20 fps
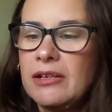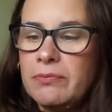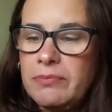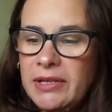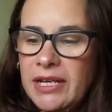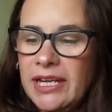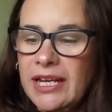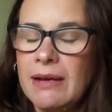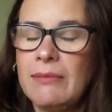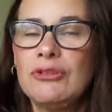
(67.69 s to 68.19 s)

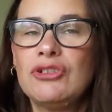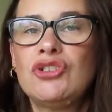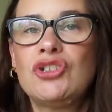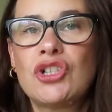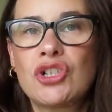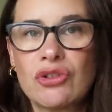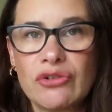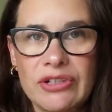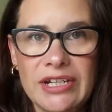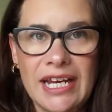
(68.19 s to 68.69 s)
being able to
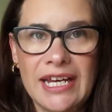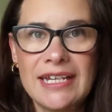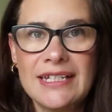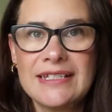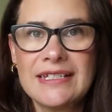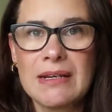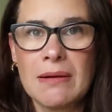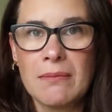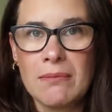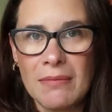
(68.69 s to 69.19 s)

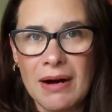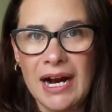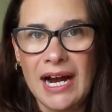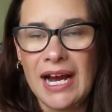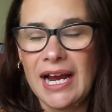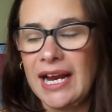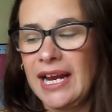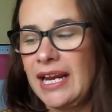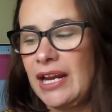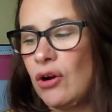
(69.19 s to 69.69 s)
create
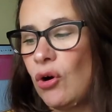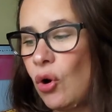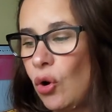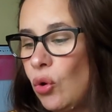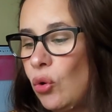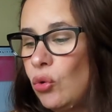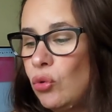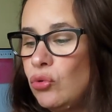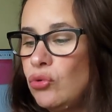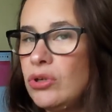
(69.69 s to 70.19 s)
my
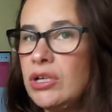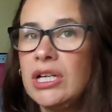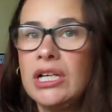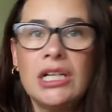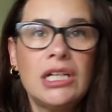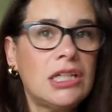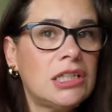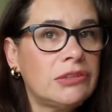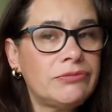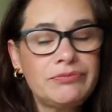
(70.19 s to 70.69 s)
own